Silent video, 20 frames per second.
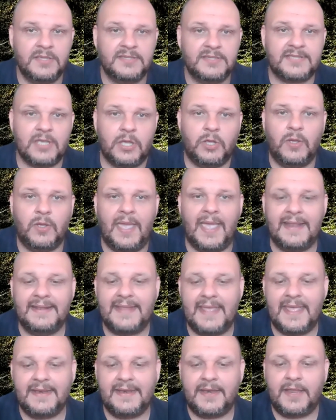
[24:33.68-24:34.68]
So, and
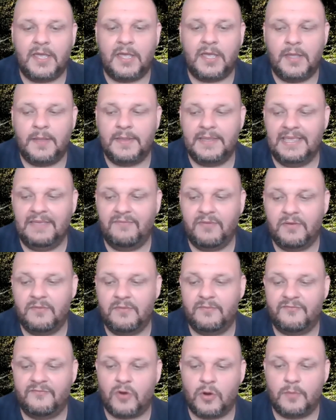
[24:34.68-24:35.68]
then uh,
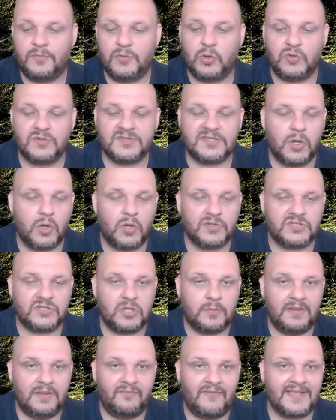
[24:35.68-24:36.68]
even from those long
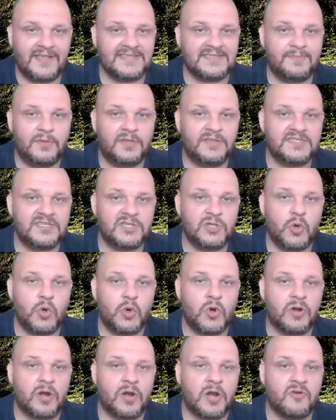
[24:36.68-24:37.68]
term investments,
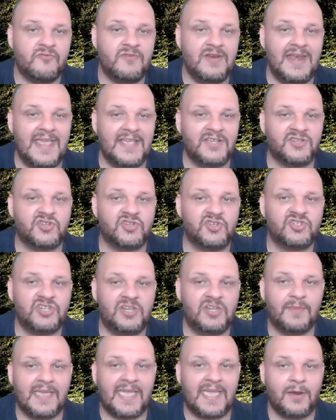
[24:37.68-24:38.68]
your
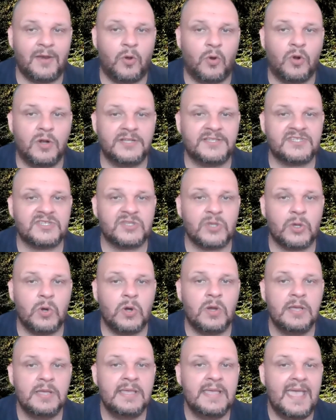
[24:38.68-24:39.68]
relationship can
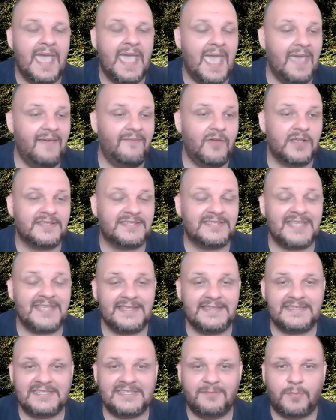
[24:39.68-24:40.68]
also have a
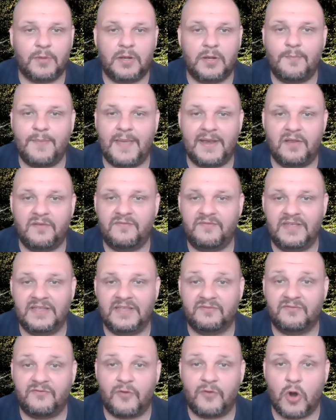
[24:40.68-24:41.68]
sensible
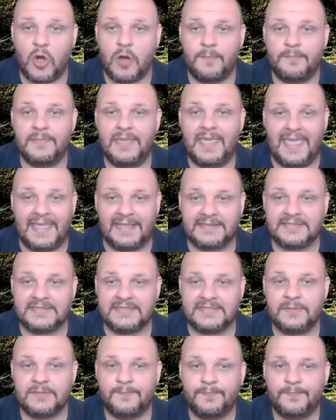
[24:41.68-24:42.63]
benefit from it.